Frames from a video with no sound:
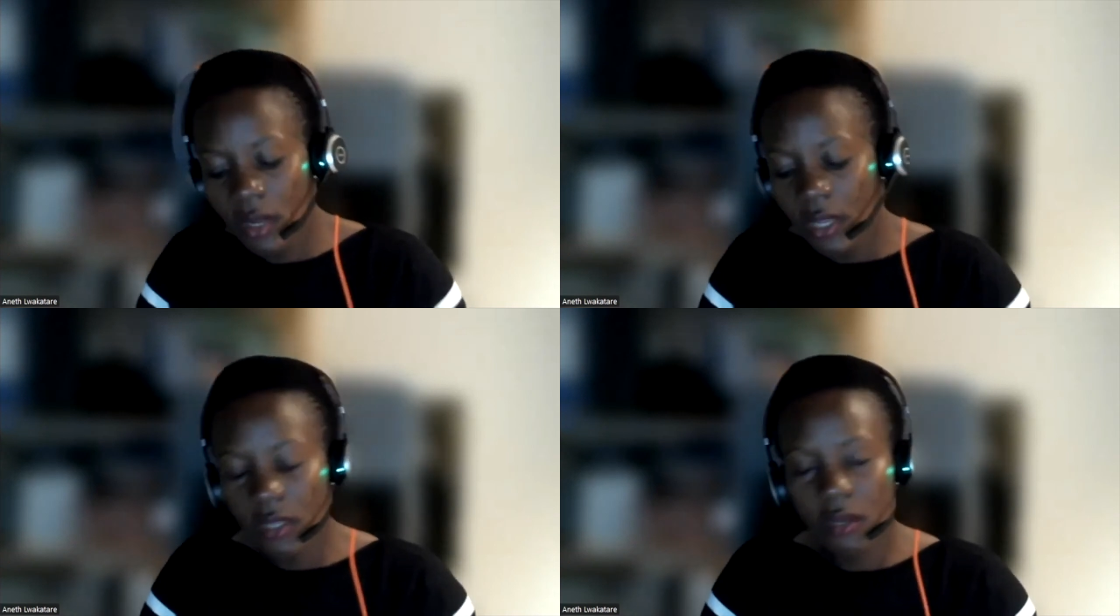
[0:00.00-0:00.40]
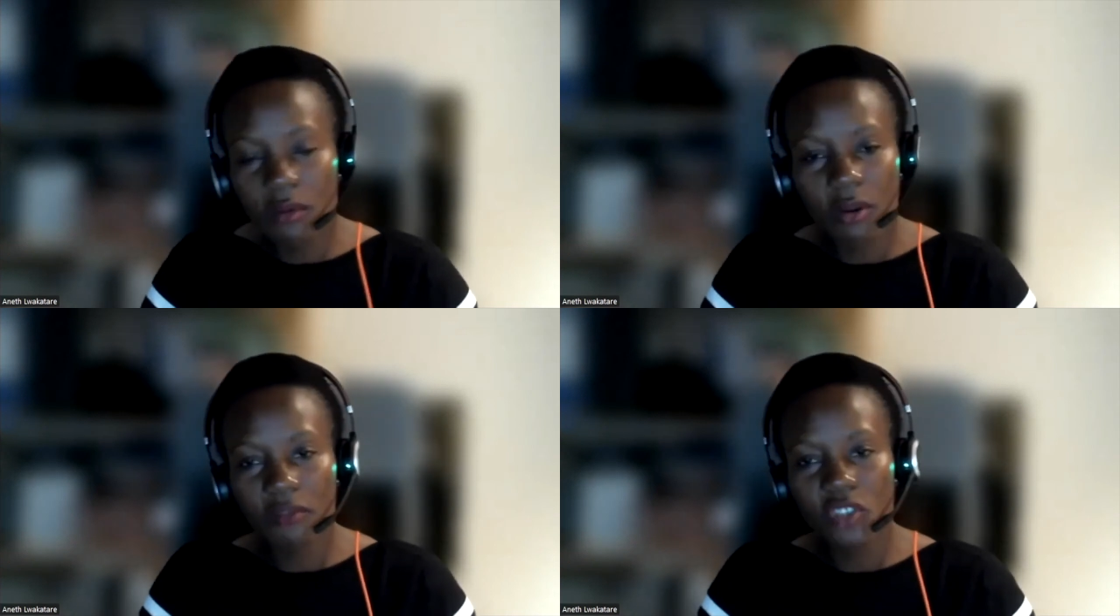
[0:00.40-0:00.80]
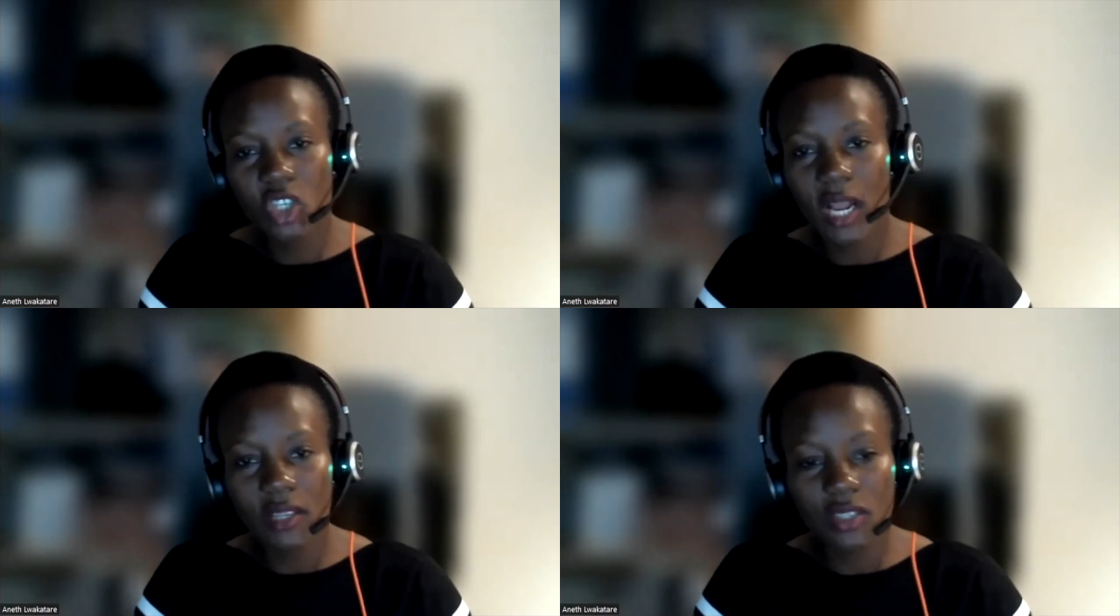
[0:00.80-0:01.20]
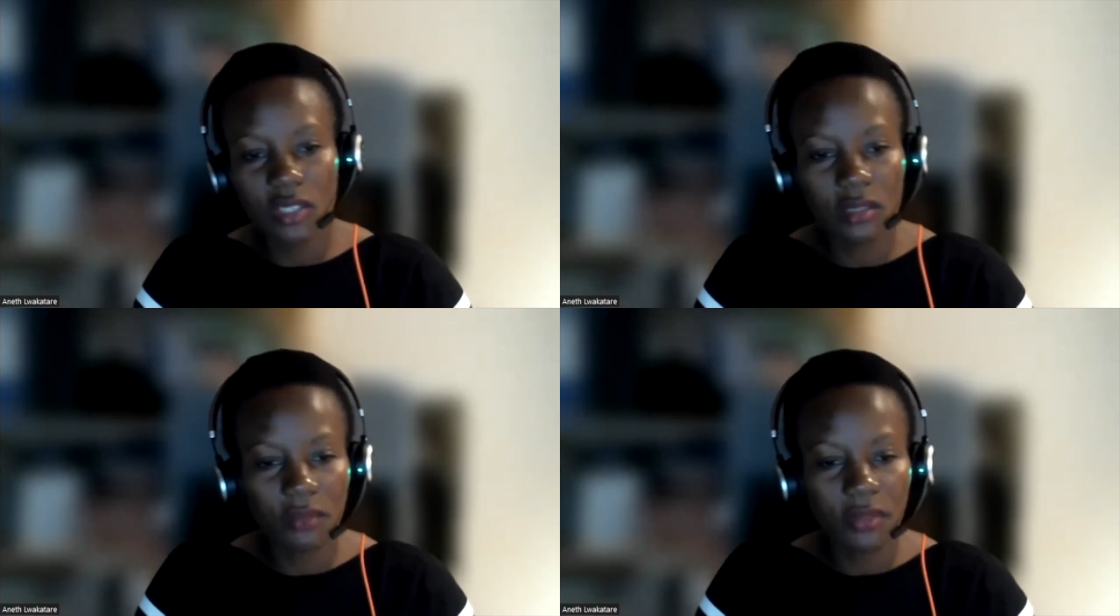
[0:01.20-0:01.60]
hearing of
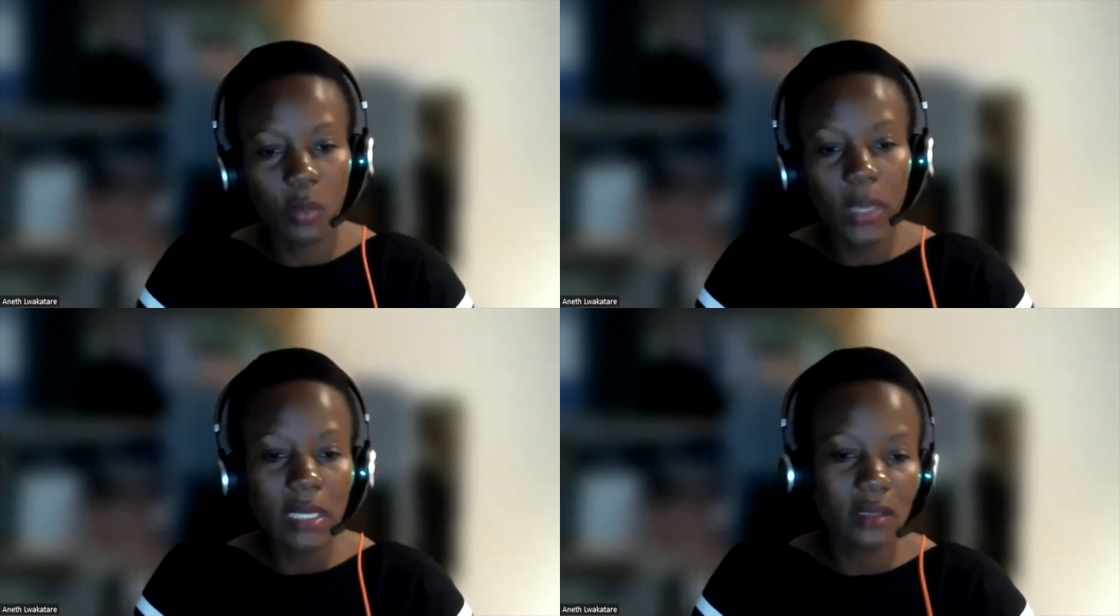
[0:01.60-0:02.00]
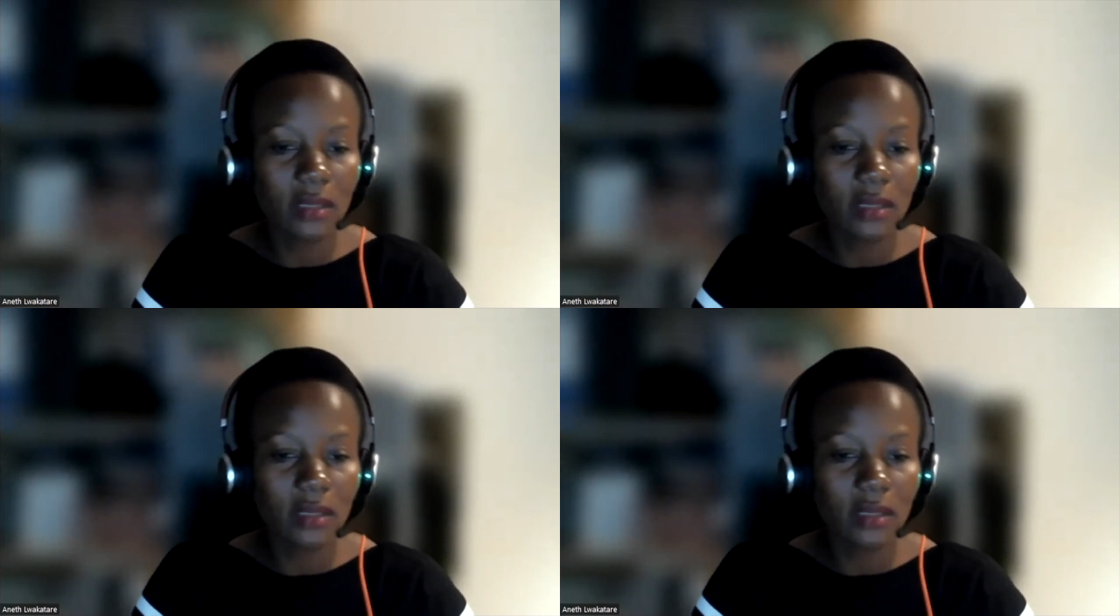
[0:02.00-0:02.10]
challenges, of the weakness